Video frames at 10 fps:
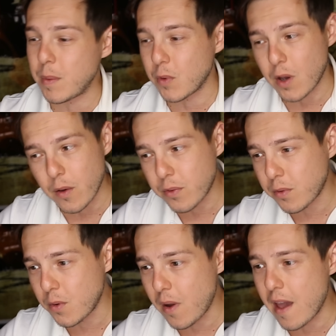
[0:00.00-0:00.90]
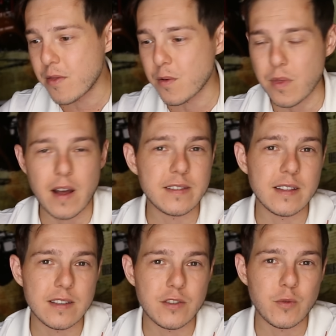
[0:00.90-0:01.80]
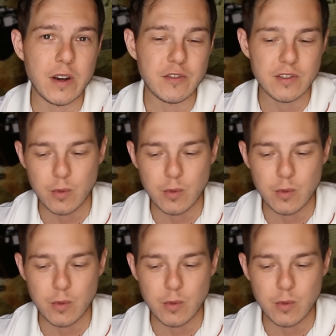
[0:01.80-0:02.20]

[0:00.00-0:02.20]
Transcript: people go through and their thoughts on the situation.